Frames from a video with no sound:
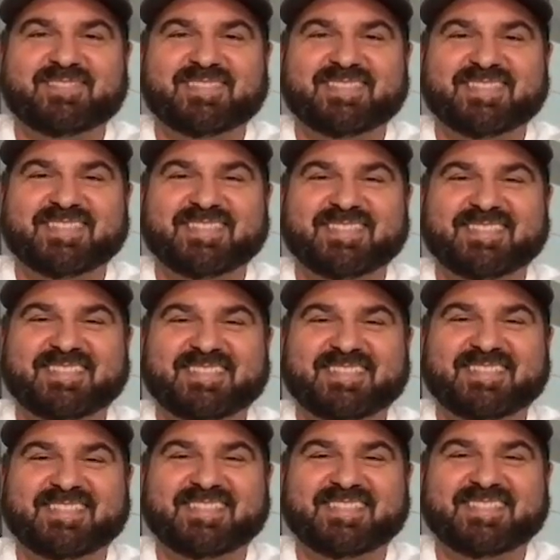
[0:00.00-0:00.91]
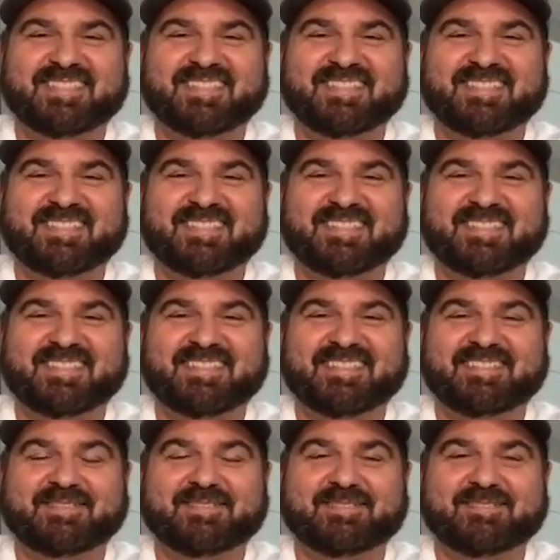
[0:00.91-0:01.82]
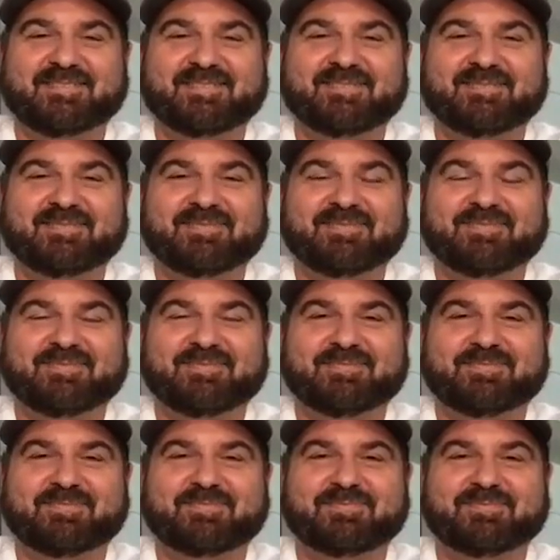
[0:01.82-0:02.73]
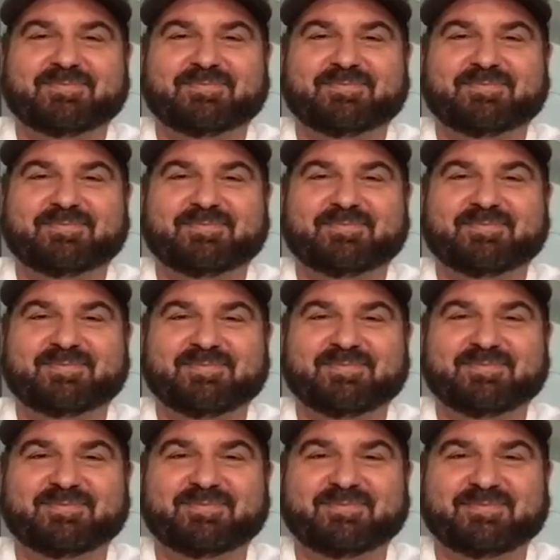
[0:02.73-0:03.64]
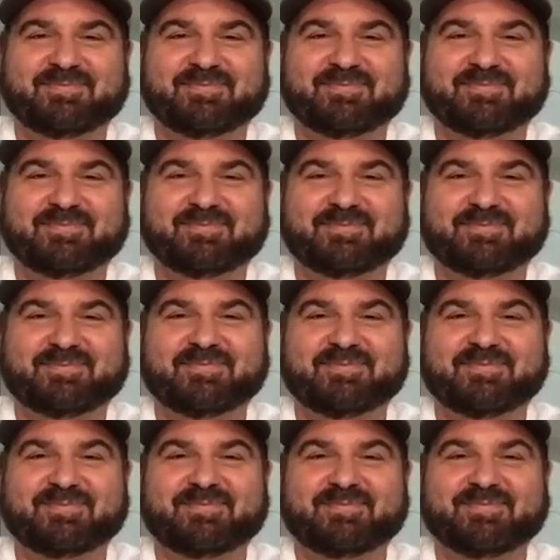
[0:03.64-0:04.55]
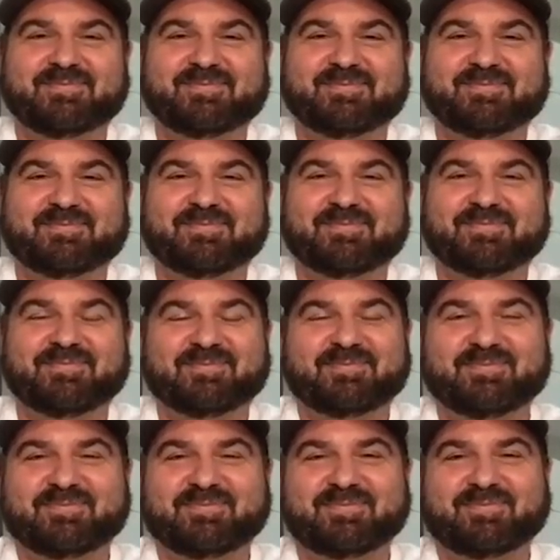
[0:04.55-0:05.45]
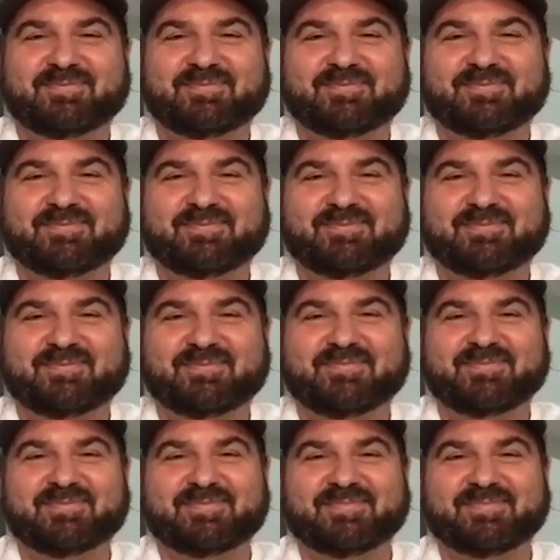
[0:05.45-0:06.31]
No words are spoken by the person on screen.